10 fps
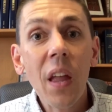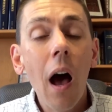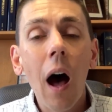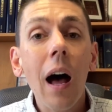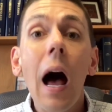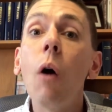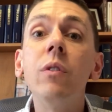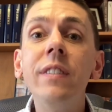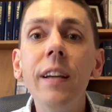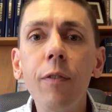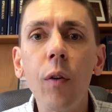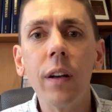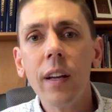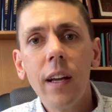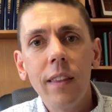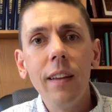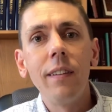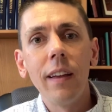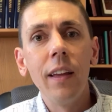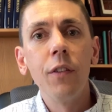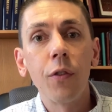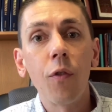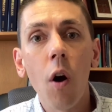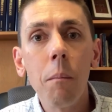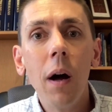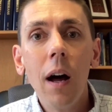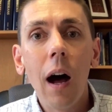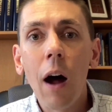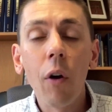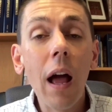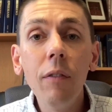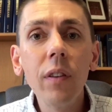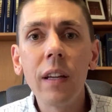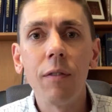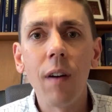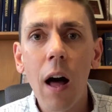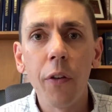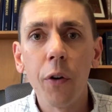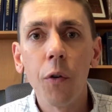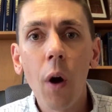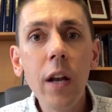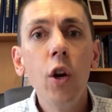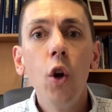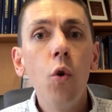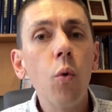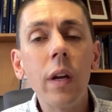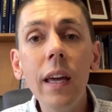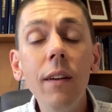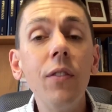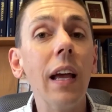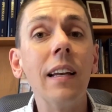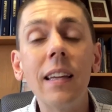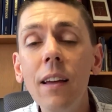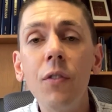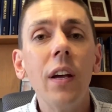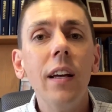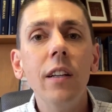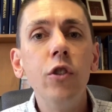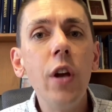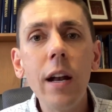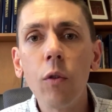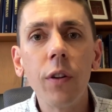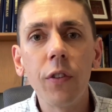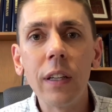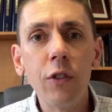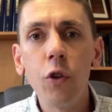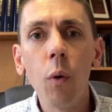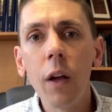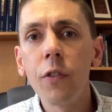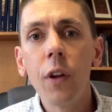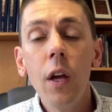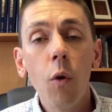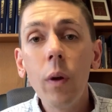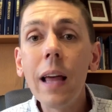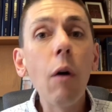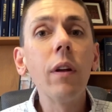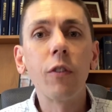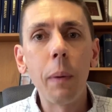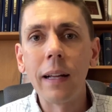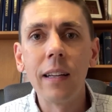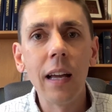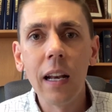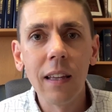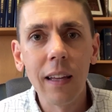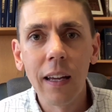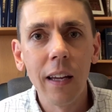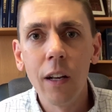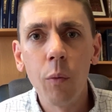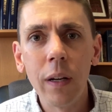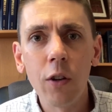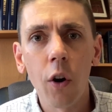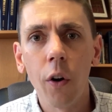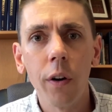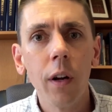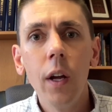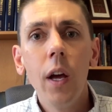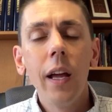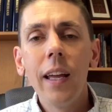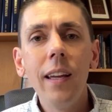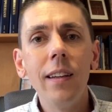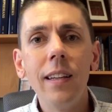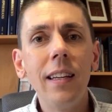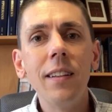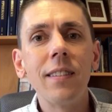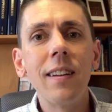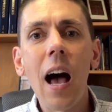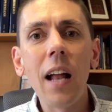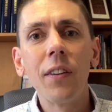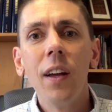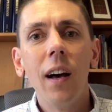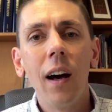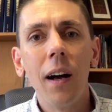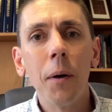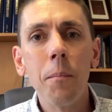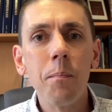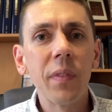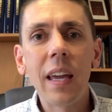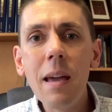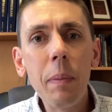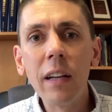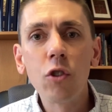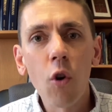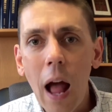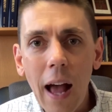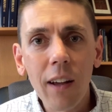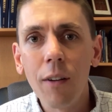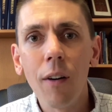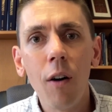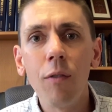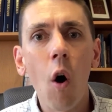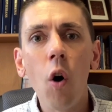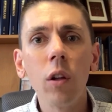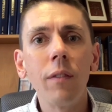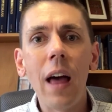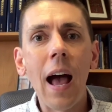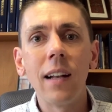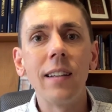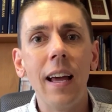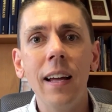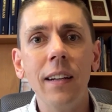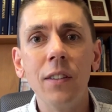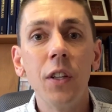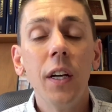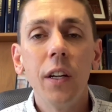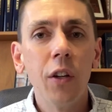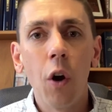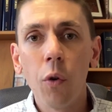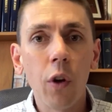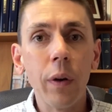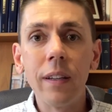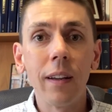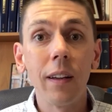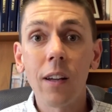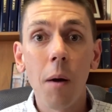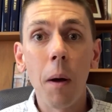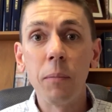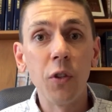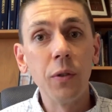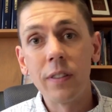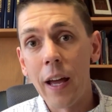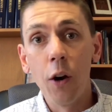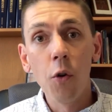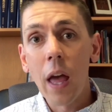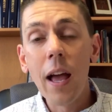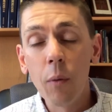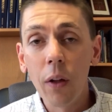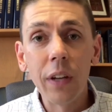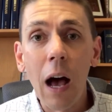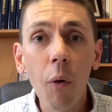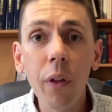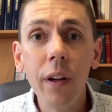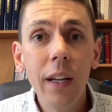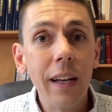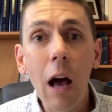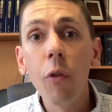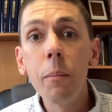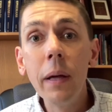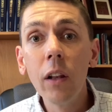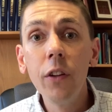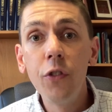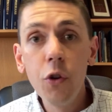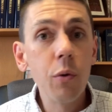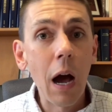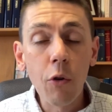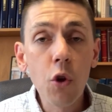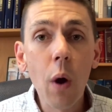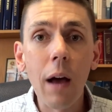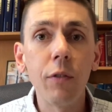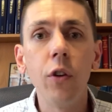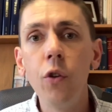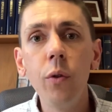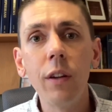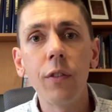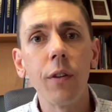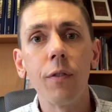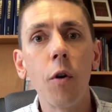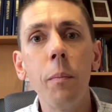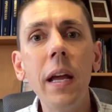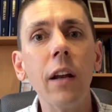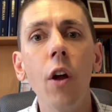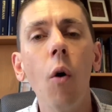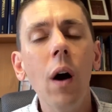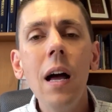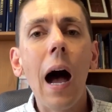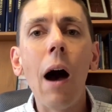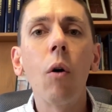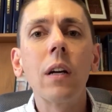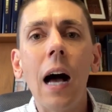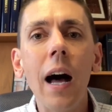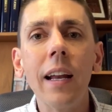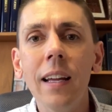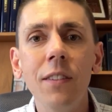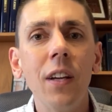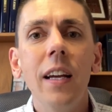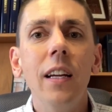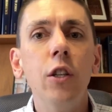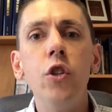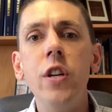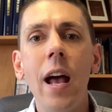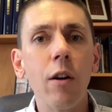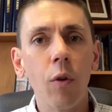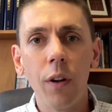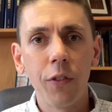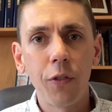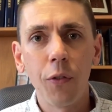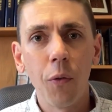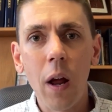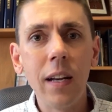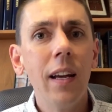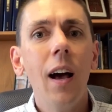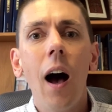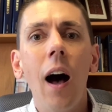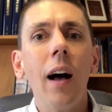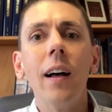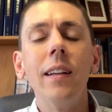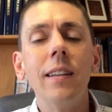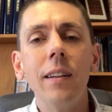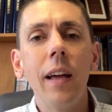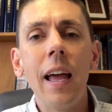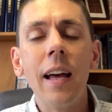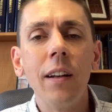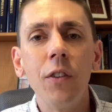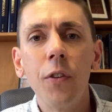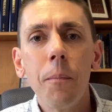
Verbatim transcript: Uh, how different this is from our Heavenly Father, right? Who gives and gives generously to us without expecting anything in return he he is not um, keeping track of, of, all of that and you know going to come up to you and say okay well now the now the bill is due now you have to do this for me no our god is generous right uh, and